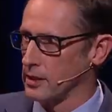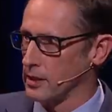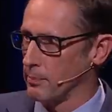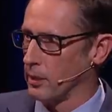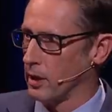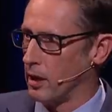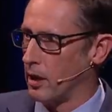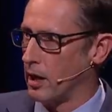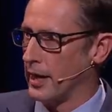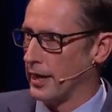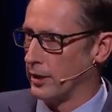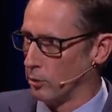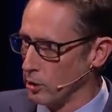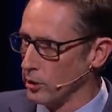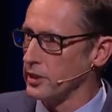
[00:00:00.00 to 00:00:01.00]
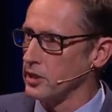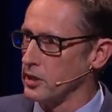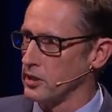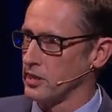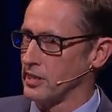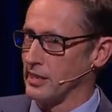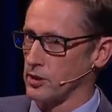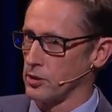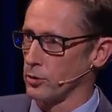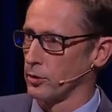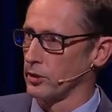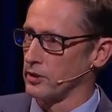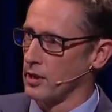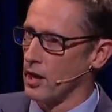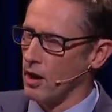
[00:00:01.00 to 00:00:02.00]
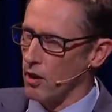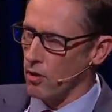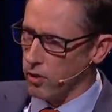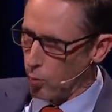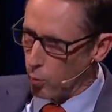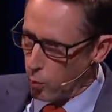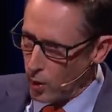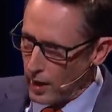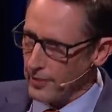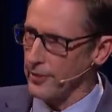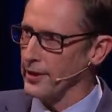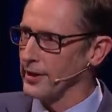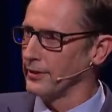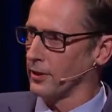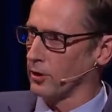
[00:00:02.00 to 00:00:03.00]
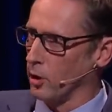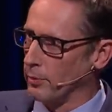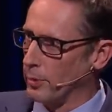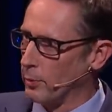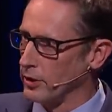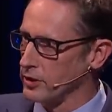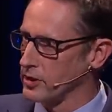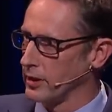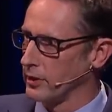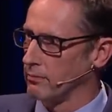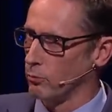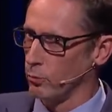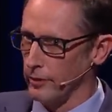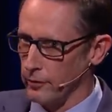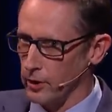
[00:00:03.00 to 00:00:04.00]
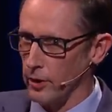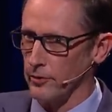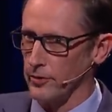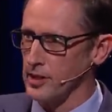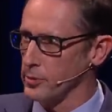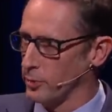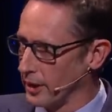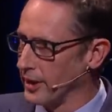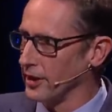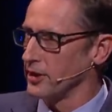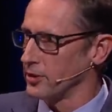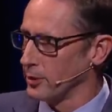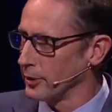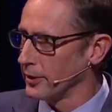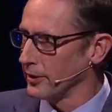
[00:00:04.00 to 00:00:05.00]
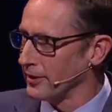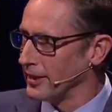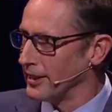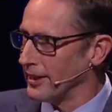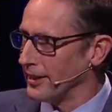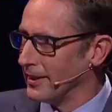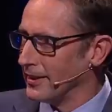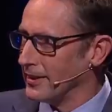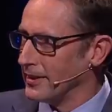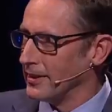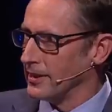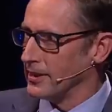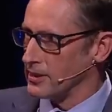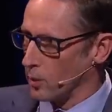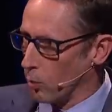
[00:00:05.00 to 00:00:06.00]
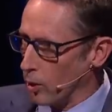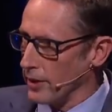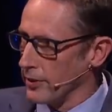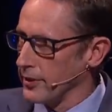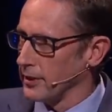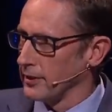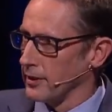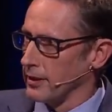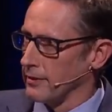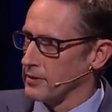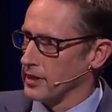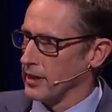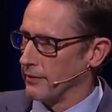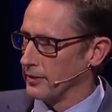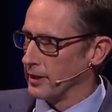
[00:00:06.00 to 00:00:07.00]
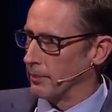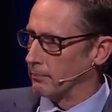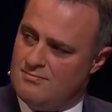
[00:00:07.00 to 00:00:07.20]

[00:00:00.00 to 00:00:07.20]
supply and all logistics sorted. The one thing the Commonwealth said, we've got this, we're going to do it, is the one thing that they've stuffed up.